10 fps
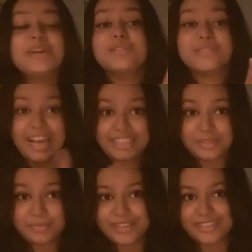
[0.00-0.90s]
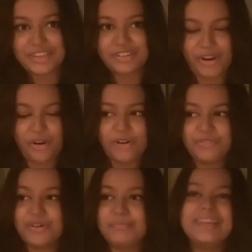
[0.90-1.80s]
So that's a personal record
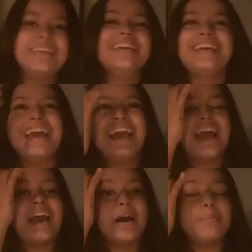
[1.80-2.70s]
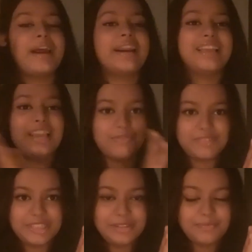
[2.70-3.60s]
for me, and I loved
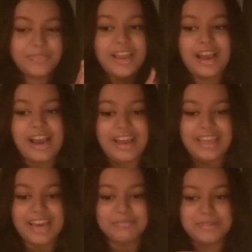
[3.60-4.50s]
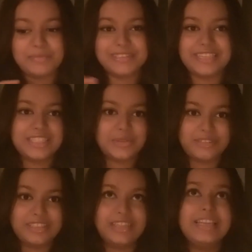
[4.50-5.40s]
it. I am obsessed
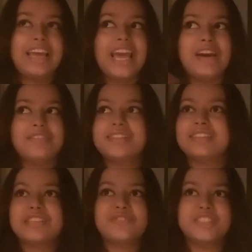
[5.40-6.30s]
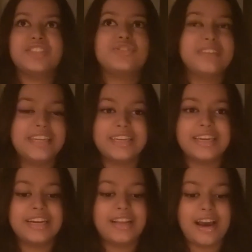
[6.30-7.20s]
with it. Ever since I finished reading
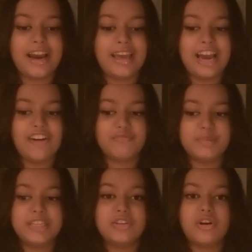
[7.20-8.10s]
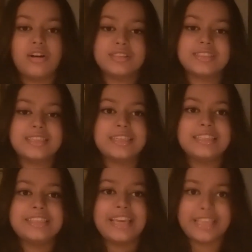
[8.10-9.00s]
it, I have been
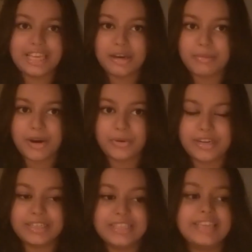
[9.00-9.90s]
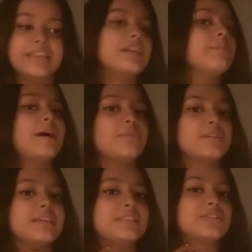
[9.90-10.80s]
constantly thinking about it, thinking about
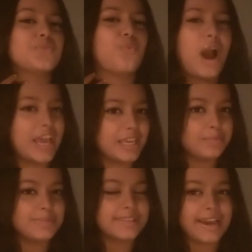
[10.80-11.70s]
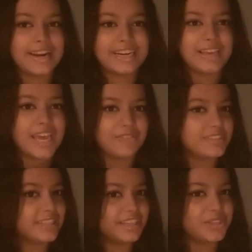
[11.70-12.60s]
its vibes and
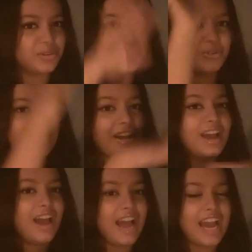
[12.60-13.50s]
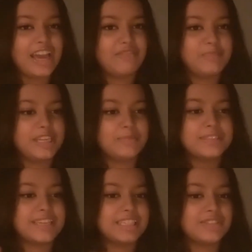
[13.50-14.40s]
everything, I have been
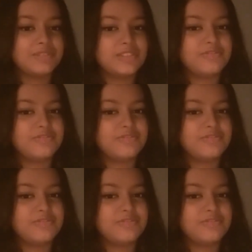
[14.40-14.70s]
obsessed with